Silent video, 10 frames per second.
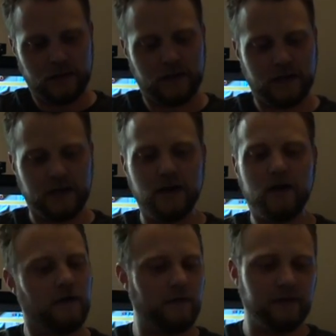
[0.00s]
And I
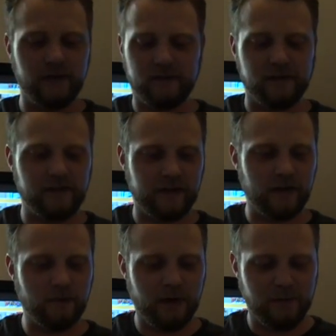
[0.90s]
know what this is. I
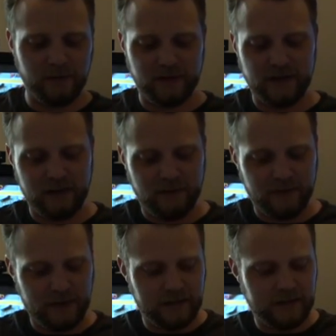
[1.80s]
hope I remember the name of
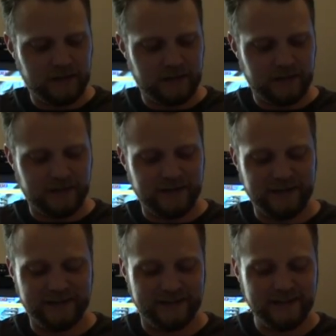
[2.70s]
it.
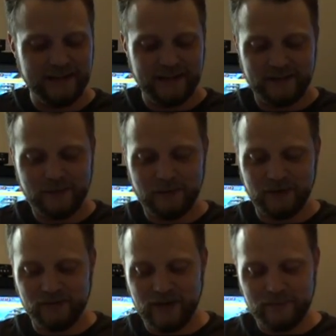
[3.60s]
Probably
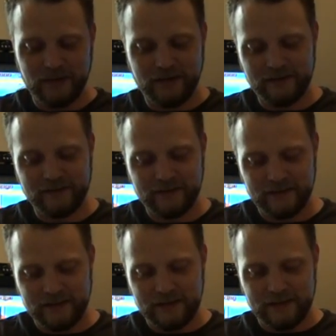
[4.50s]
in Japanese.
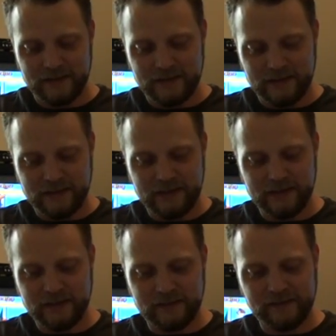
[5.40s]

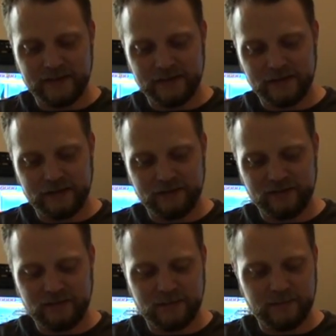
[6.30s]
Again, this guy did a good
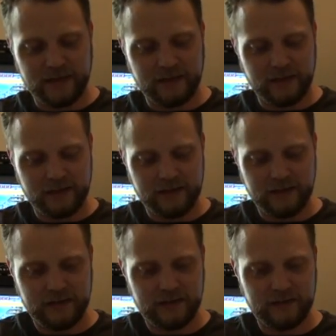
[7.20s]
job of the packing.
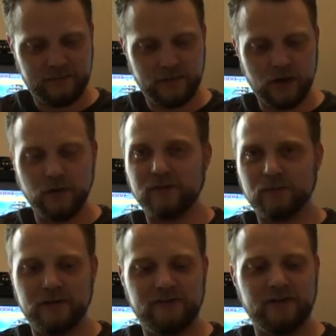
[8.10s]
Always
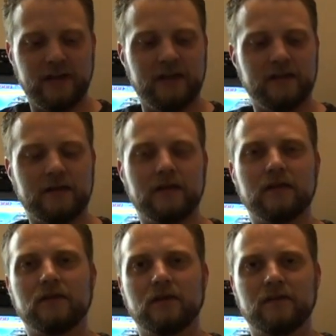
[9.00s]
appreciate
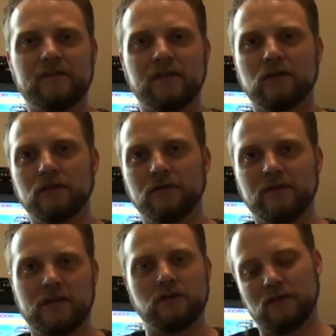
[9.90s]
good
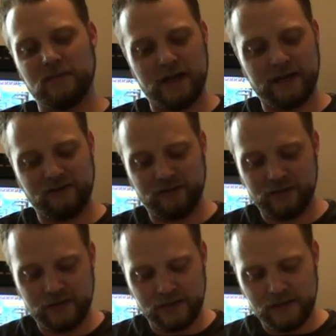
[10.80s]
sellers and good packaging.
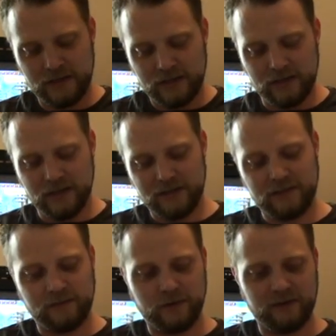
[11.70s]

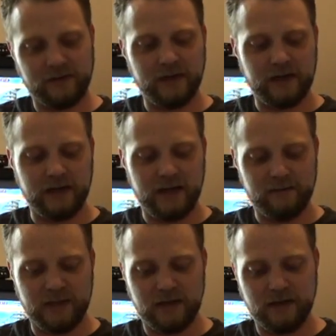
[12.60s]
Nothing's worse than getting a
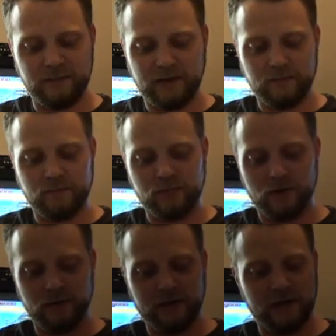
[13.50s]
game in and it being
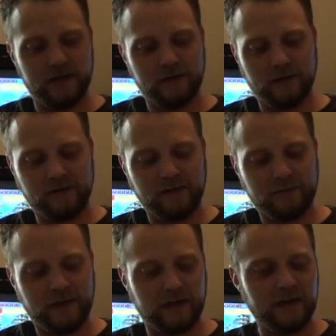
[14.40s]
broken or
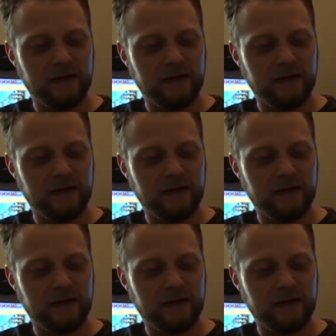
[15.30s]
something.